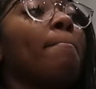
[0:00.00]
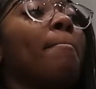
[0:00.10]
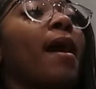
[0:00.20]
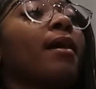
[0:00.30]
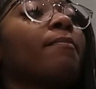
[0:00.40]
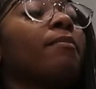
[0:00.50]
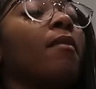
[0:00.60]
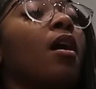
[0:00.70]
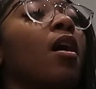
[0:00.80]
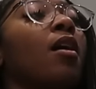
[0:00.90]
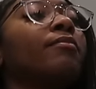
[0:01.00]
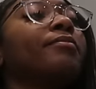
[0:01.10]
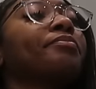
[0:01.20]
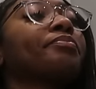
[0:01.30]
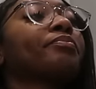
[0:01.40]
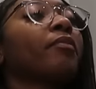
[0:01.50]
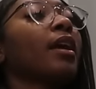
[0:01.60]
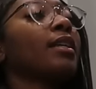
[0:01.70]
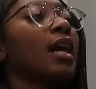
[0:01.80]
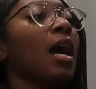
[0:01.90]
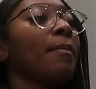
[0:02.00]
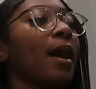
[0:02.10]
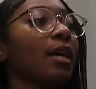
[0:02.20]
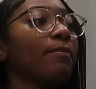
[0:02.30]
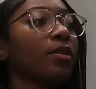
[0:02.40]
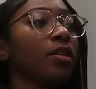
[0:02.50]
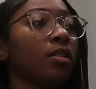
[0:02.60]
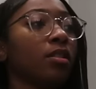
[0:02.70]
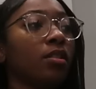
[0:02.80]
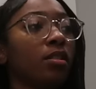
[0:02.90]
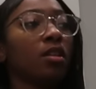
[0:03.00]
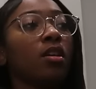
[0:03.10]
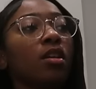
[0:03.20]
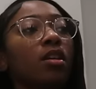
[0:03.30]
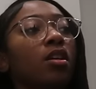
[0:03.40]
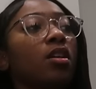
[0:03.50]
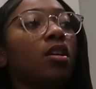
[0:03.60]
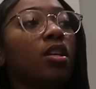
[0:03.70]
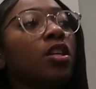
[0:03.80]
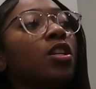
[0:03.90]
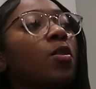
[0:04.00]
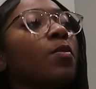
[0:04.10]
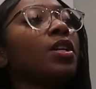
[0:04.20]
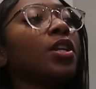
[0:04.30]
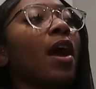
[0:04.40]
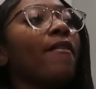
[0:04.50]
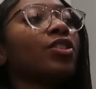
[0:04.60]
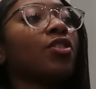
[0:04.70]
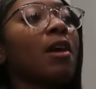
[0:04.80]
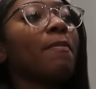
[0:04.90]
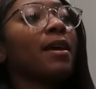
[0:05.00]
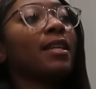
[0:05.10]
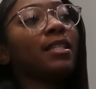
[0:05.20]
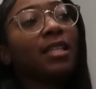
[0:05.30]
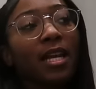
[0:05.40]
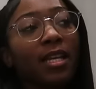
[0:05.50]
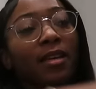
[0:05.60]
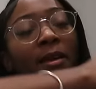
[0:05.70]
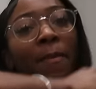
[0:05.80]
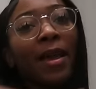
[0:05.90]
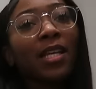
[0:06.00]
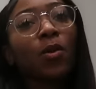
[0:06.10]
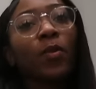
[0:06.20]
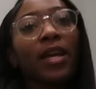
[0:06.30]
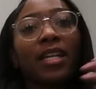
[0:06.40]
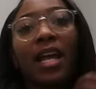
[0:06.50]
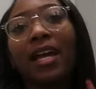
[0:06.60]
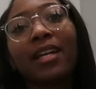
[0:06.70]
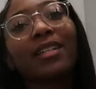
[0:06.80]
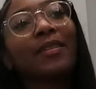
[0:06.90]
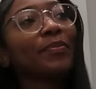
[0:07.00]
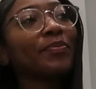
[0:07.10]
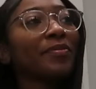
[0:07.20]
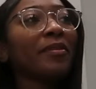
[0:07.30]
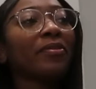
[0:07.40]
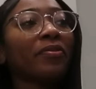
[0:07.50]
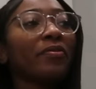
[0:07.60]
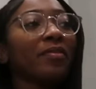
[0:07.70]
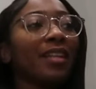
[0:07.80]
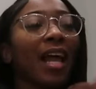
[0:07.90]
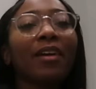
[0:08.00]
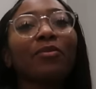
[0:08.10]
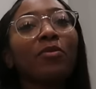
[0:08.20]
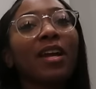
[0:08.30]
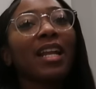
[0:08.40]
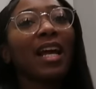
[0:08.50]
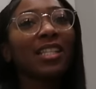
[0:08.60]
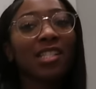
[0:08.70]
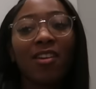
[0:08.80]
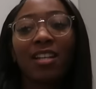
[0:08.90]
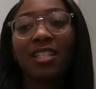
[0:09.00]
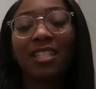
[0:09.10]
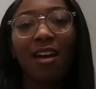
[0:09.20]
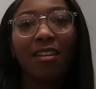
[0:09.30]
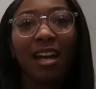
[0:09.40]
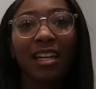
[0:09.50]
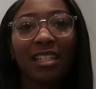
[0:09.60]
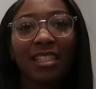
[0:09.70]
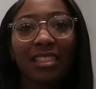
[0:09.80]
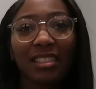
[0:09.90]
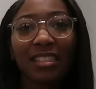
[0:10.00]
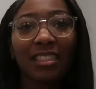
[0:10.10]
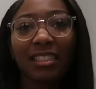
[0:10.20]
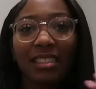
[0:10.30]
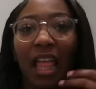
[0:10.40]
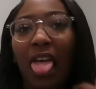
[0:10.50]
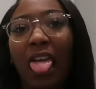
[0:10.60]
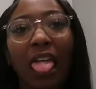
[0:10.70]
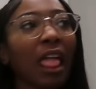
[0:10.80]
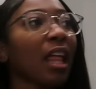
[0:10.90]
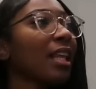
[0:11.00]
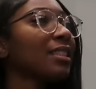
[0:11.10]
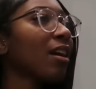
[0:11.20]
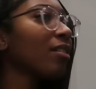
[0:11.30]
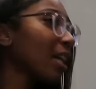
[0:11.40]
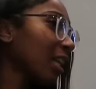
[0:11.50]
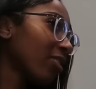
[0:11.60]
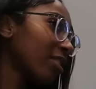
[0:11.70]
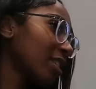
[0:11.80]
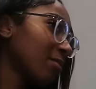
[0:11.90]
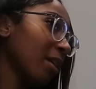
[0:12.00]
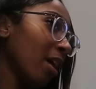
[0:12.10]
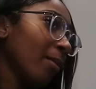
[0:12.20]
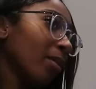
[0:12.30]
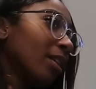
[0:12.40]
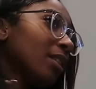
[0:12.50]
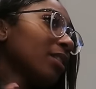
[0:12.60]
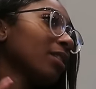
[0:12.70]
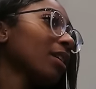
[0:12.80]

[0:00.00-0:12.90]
Mac, his iMac, because you know when you don't have a trackpad and it's like, it makes that weird like scratchy sound, like. Ugh, that sound kind of cringes me out, I'll be honest.